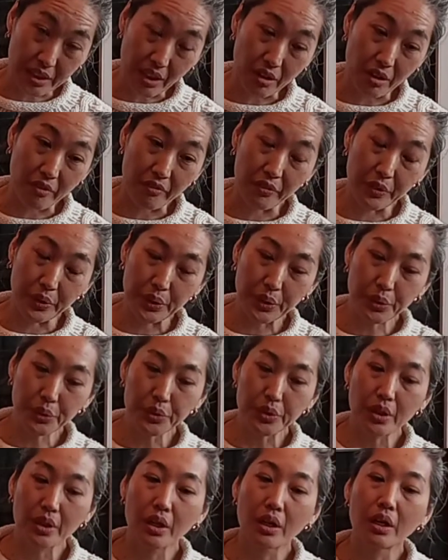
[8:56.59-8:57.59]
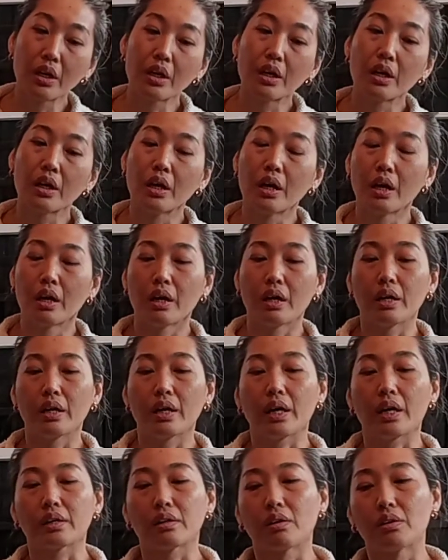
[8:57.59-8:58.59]
our food,
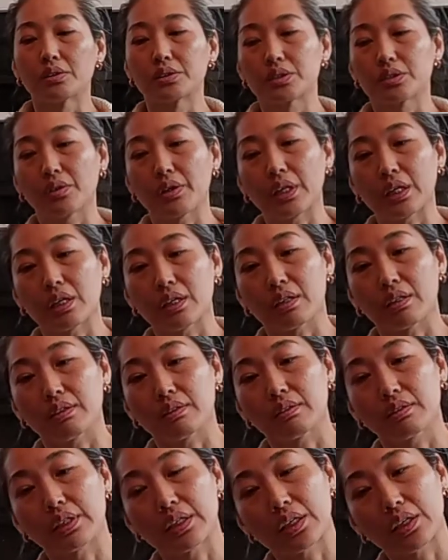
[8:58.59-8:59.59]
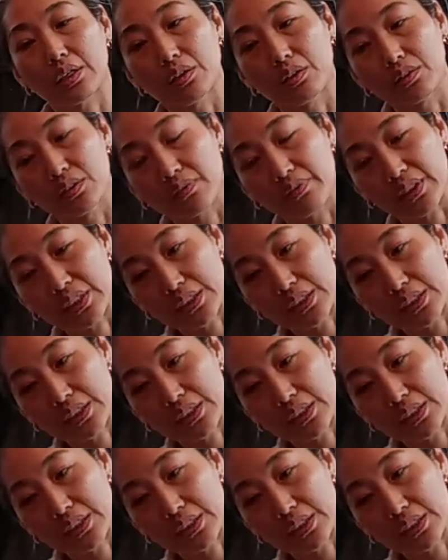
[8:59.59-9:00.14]
and also it can kill the